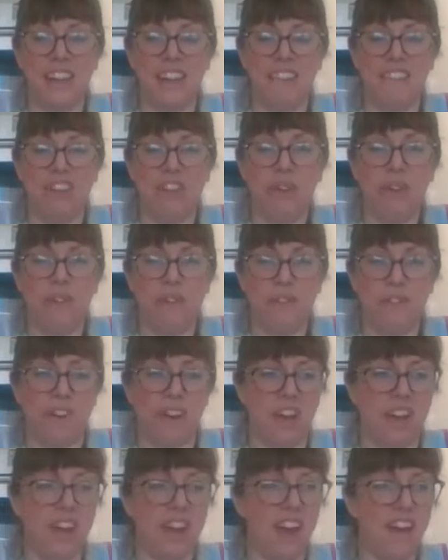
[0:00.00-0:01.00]
They're a lot of
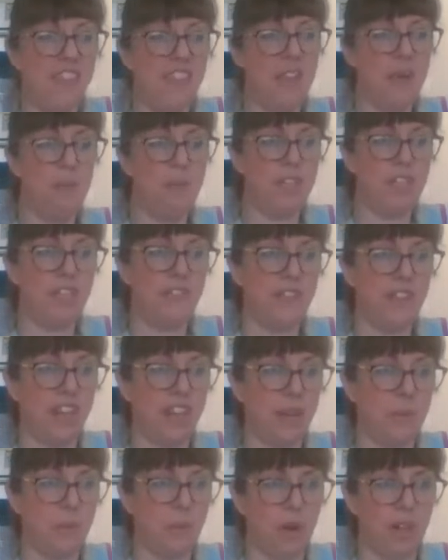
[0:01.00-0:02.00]
fun. I think once you've
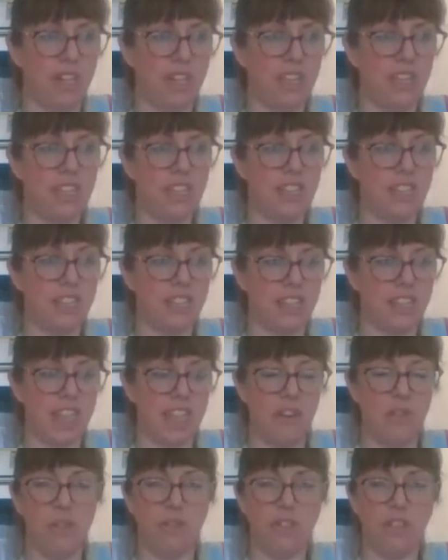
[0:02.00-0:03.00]
done it once,
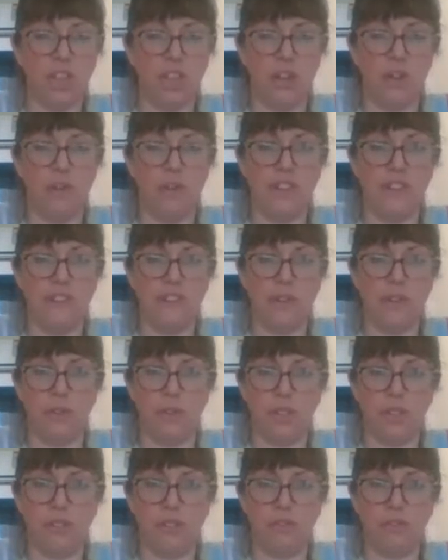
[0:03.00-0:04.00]
they're not so
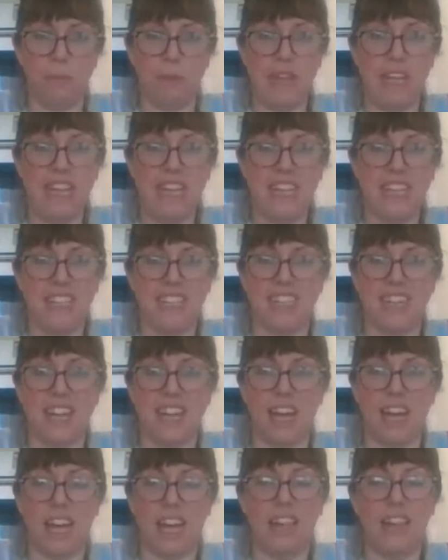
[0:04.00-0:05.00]
difficult to repeat.
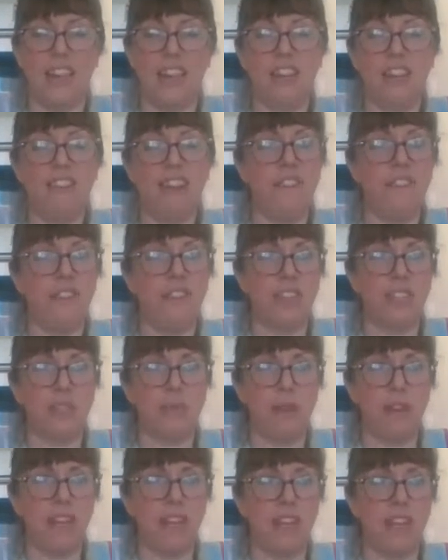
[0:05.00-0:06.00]
And they're great fun
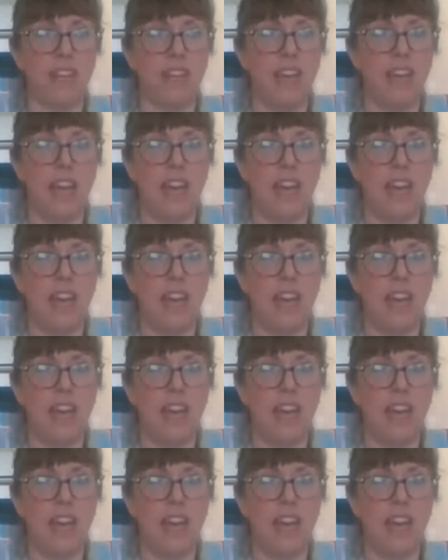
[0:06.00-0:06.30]
to make